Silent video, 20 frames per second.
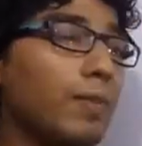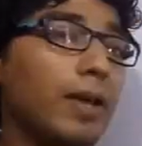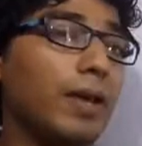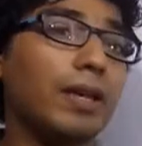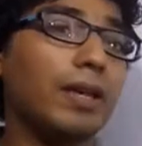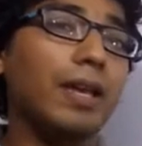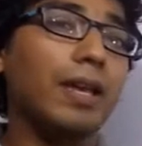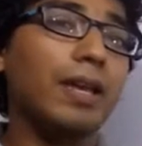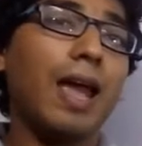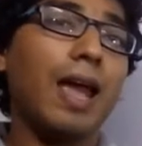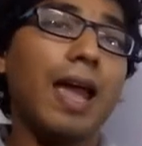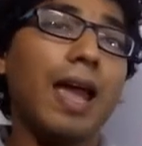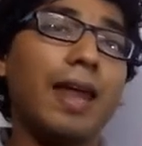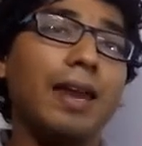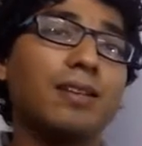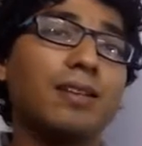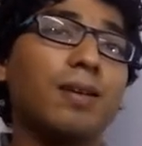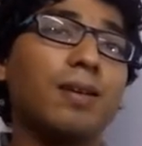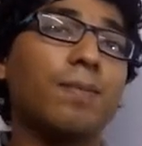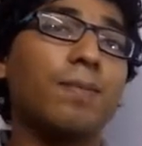making
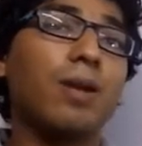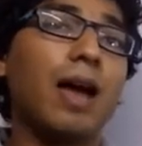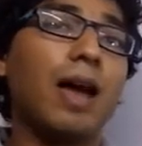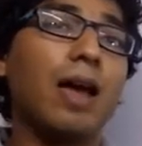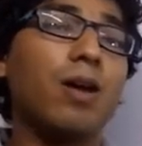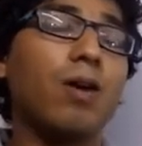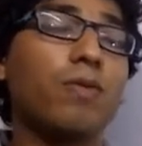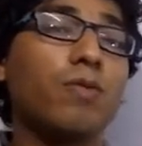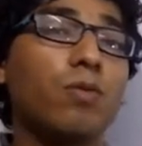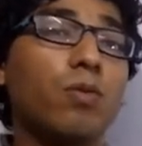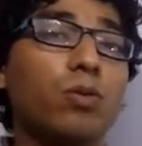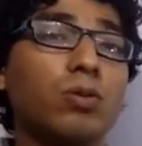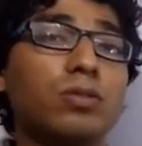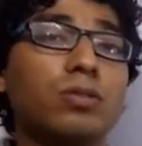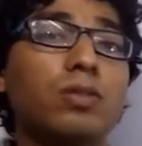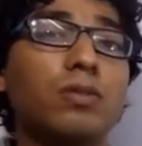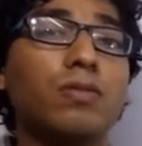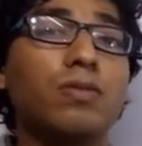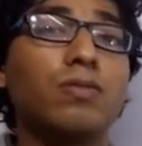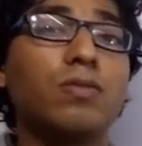any supply of
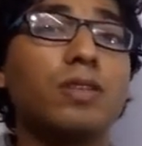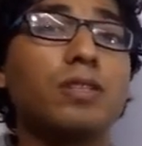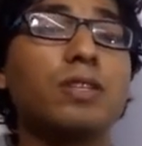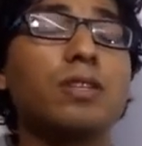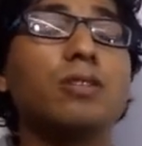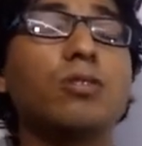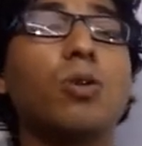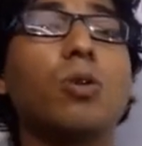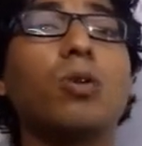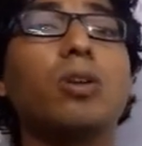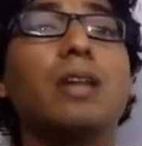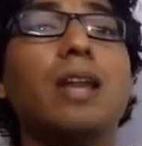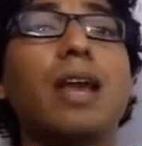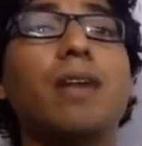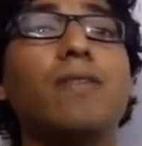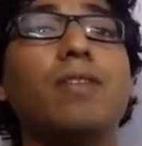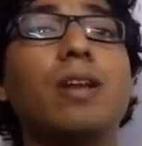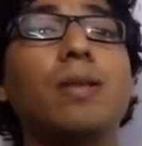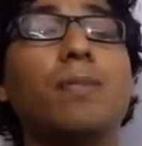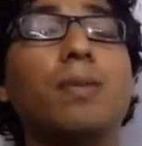goods which is not
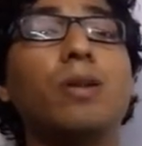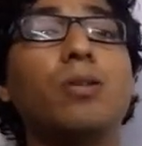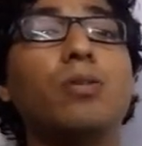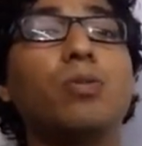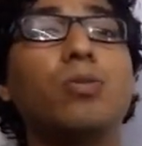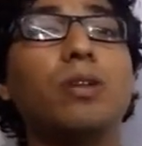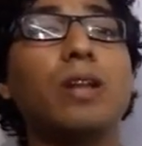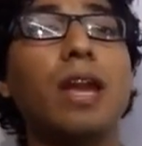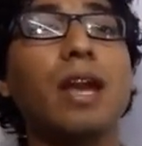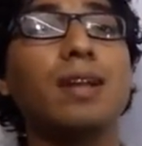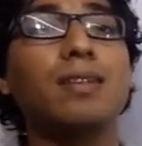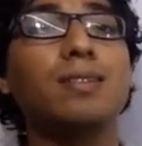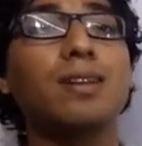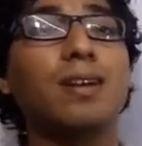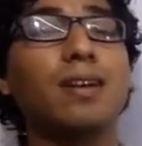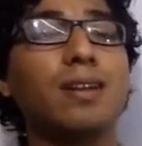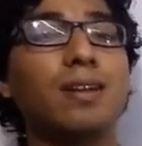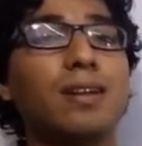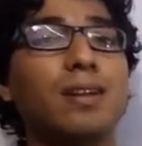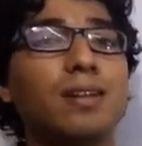leviable to tax
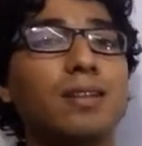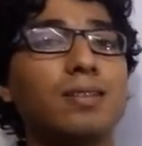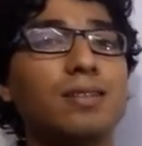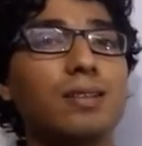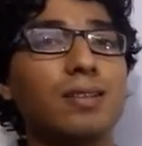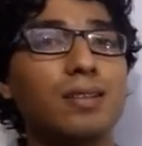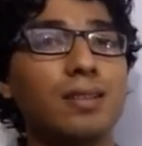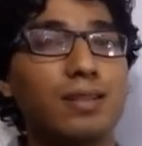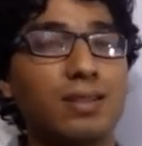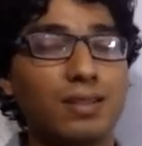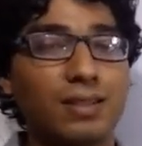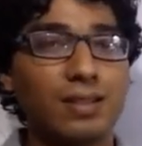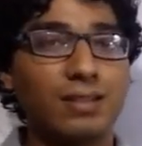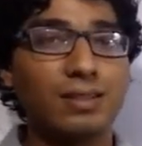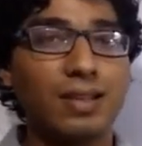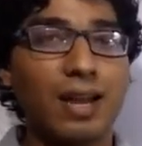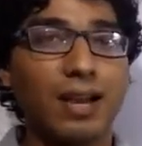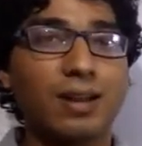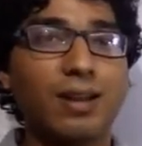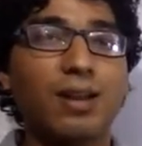under
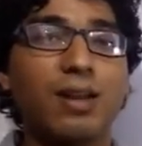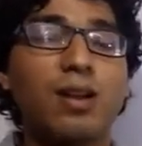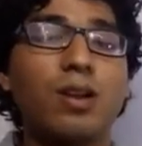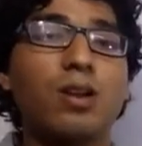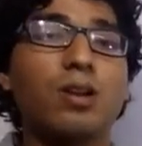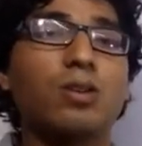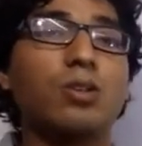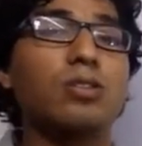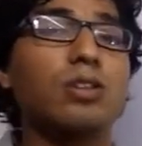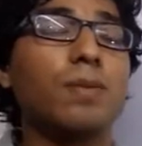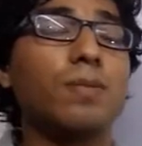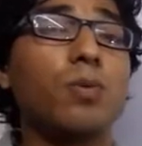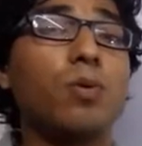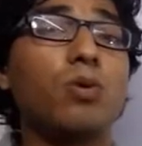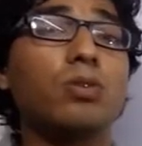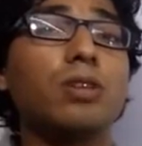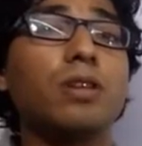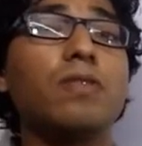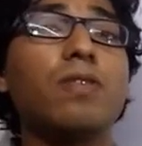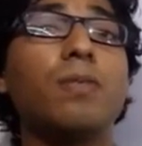this act. So
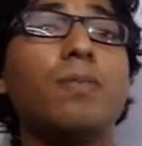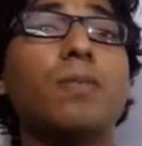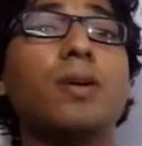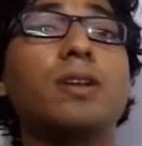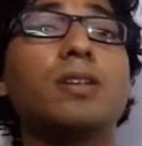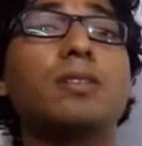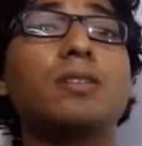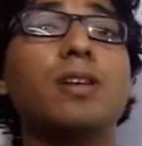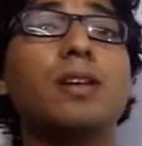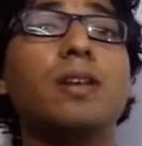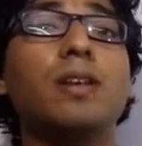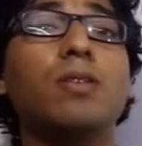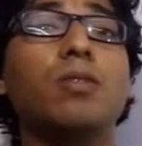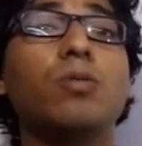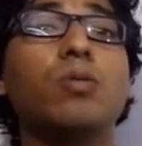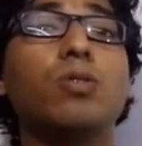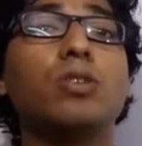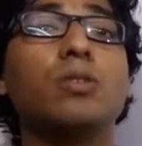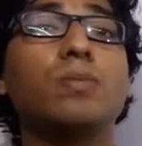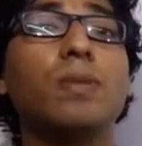suppose if a person
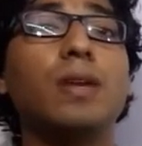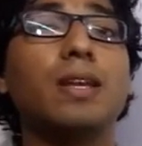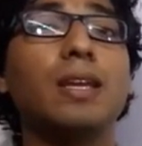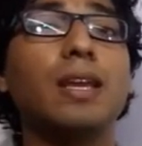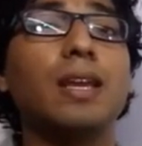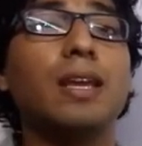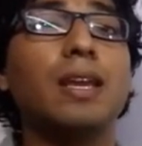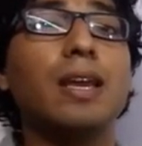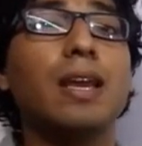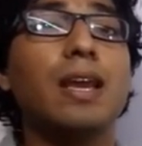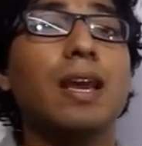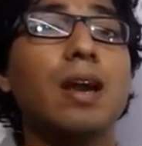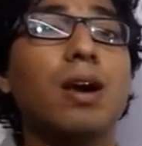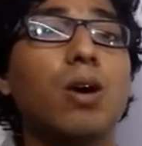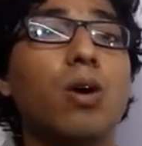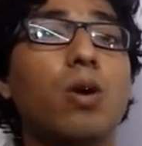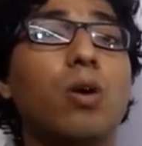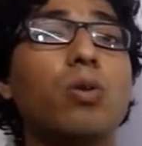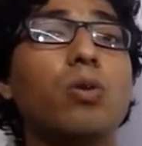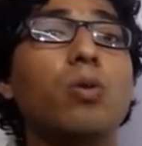who is making
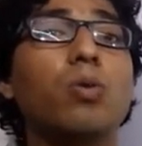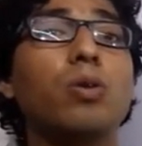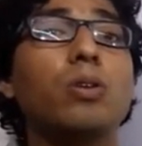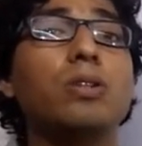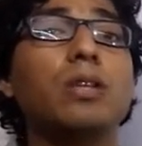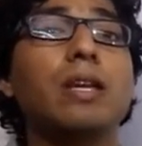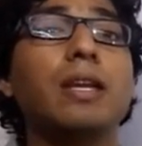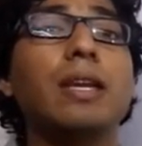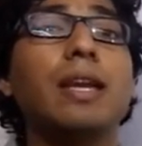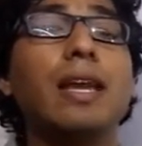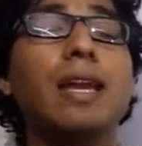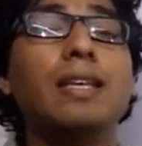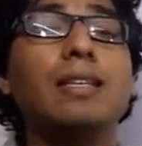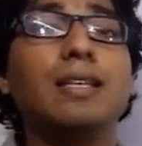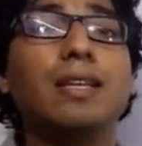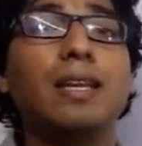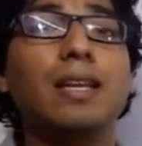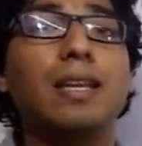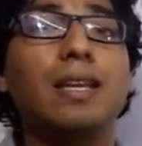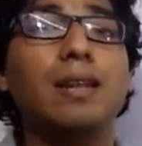or who is
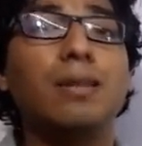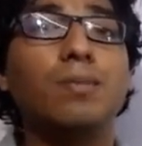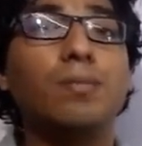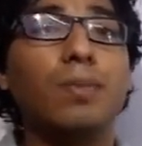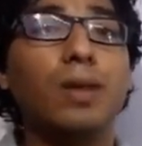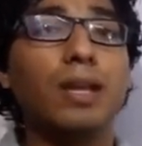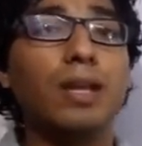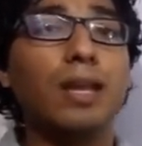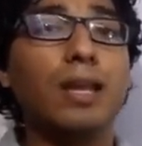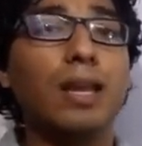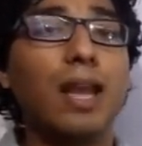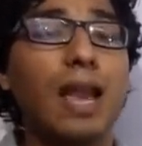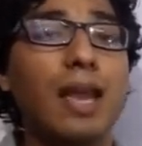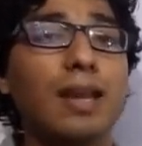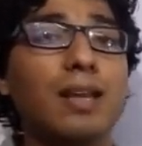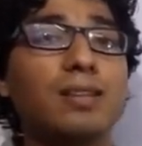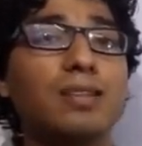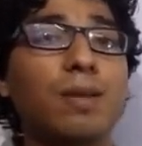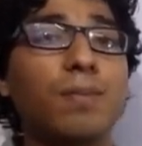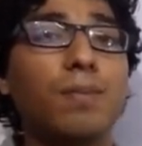engaged in making
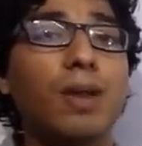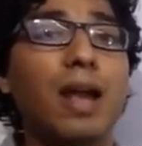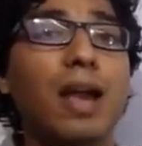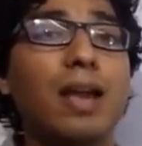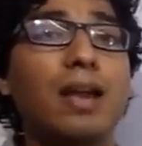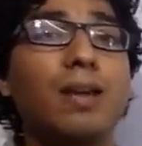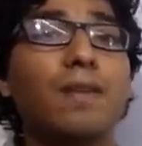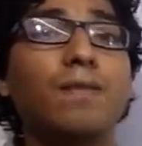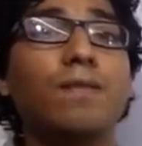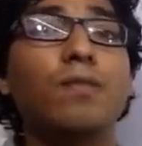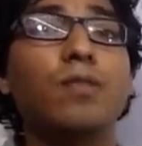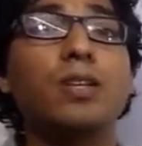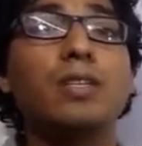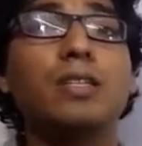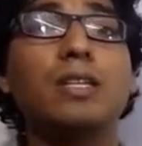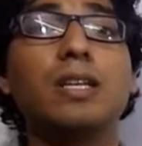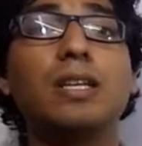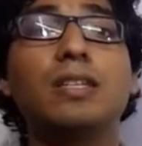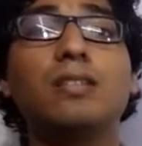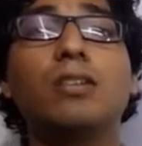any supply
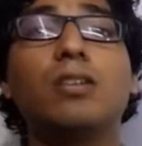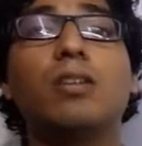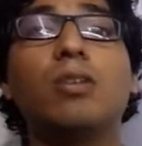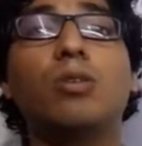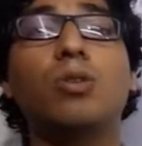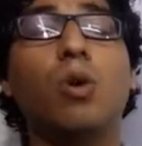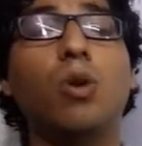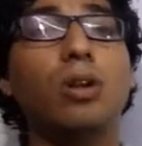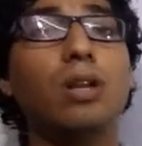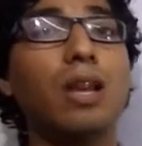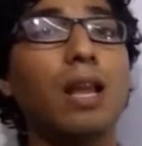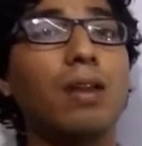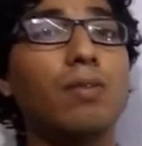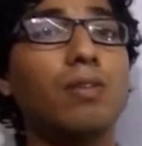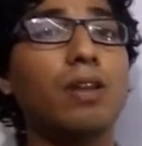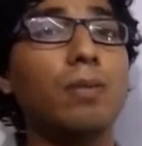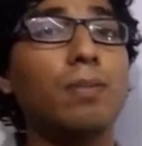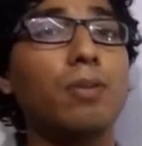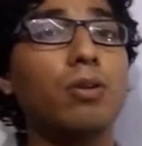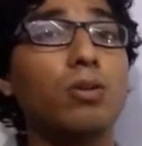which is not
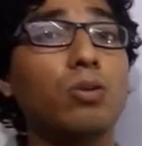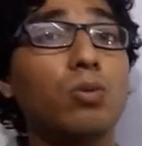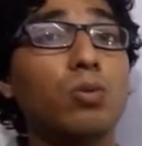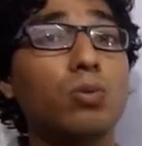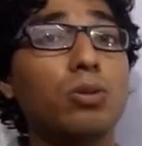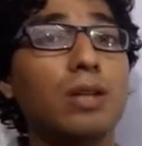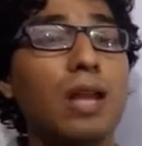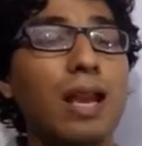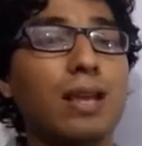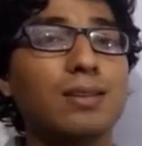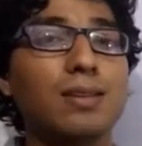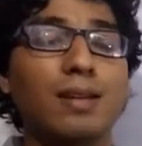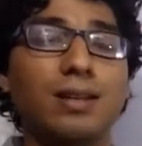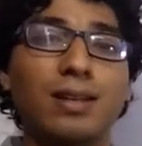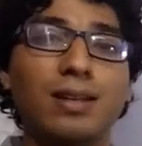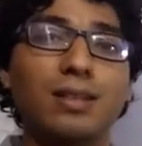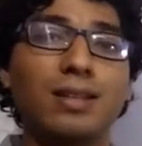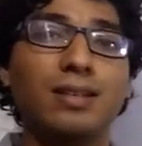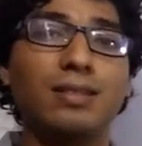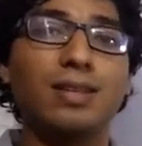leviable to tax
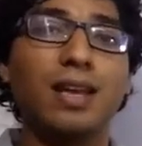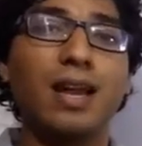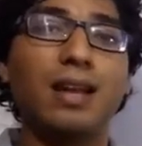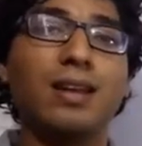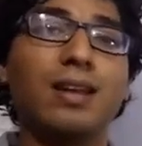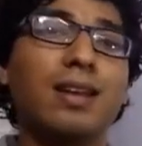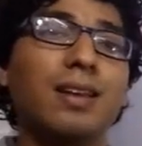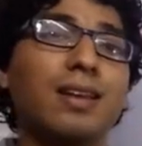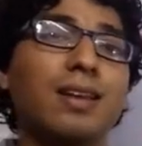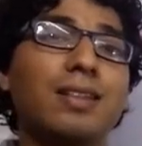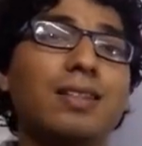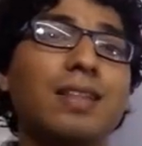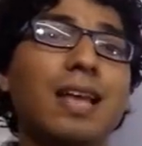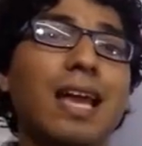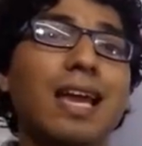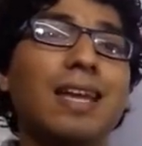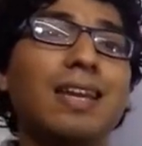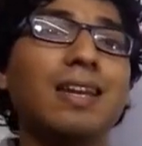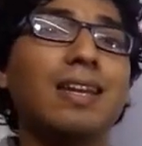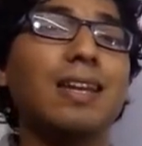under this act,
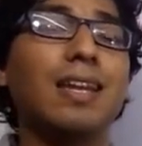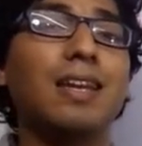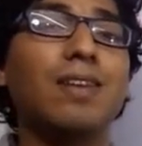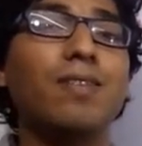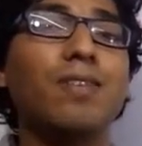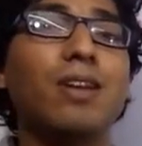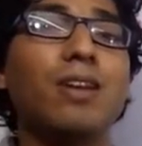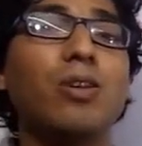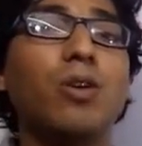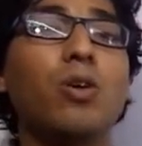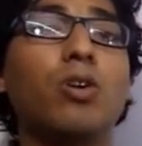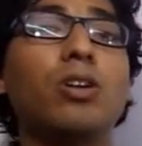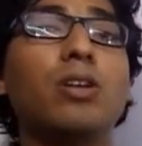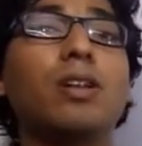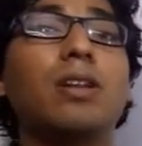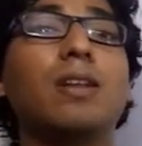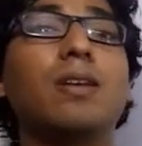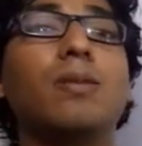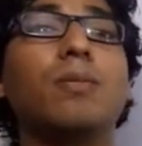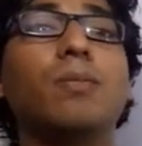then he will
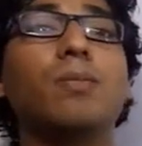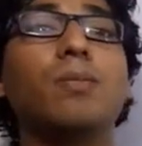not